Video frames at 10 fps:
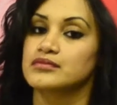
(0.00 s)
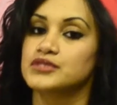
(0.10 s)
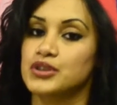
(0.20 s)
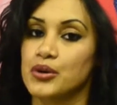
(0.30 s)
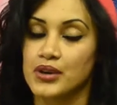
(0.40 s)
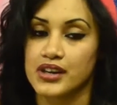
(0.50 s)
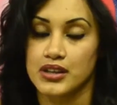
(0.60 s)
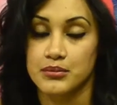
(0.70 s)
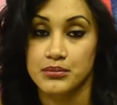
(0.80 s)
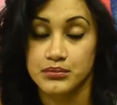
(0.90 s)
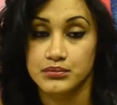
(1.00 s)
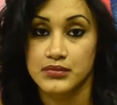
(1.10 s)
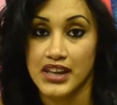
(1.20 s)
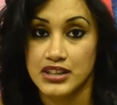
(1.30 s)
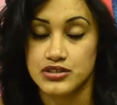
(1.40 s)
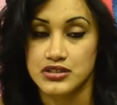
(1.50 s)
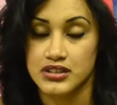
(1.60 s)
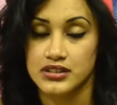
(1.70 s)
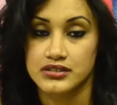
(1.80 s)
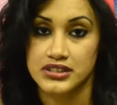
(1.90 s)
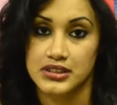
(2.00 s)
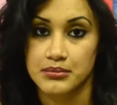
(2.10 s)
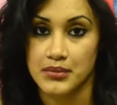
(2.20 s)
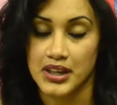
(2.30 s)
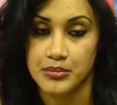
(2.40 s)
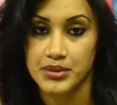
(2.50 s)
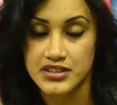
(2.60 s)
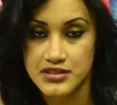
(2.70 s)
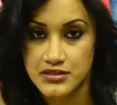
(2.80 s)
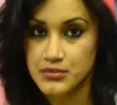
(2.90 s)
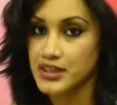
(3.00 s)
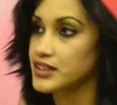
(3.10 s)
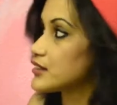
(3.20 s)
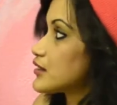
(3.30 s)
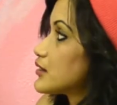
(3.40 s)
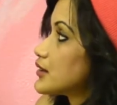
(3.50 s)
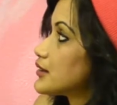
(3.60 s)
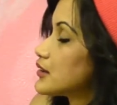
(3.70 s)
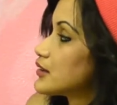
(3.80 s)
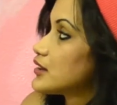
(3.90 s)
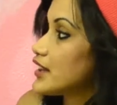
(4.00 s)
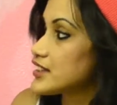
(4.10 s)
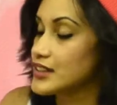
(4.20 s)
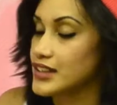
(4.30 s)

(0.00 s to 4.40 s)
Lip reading: you know, one of them actually did my piece right here at